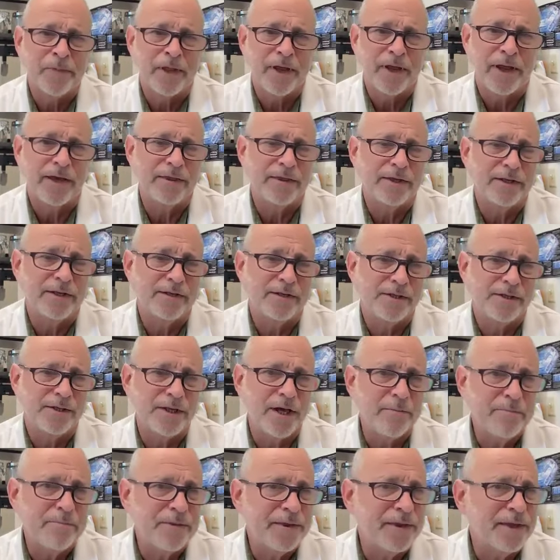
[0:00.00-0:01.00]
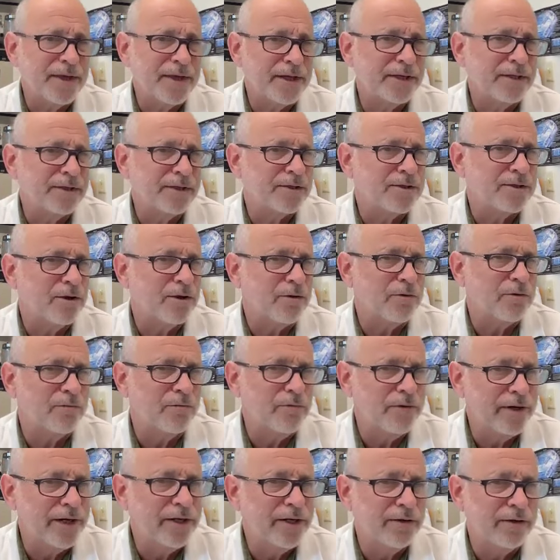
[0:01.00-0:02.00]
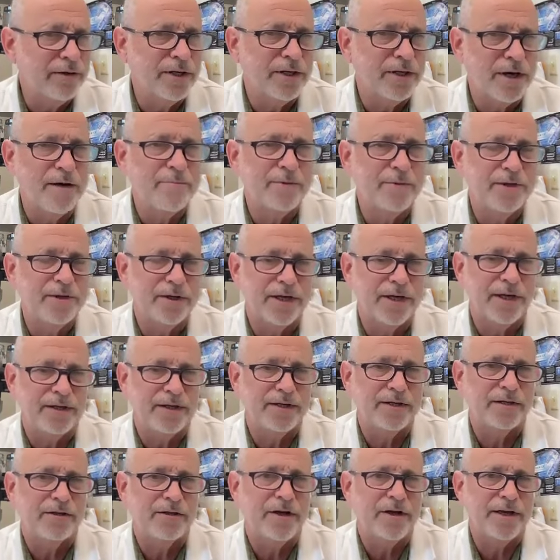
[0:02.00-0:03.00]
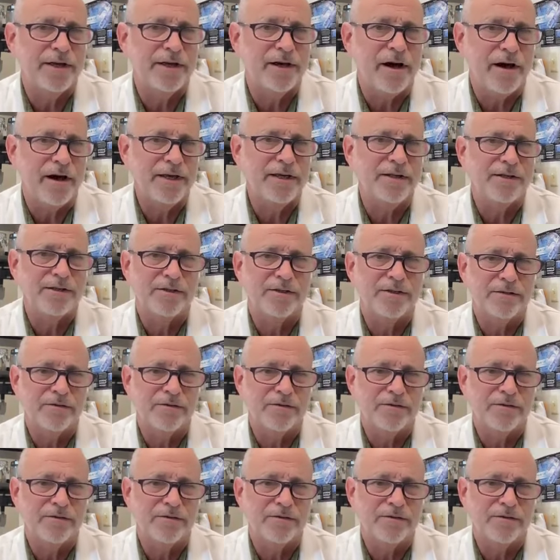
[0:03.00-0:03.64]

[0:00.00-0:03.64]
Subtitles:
And then some things are really complicated, like height.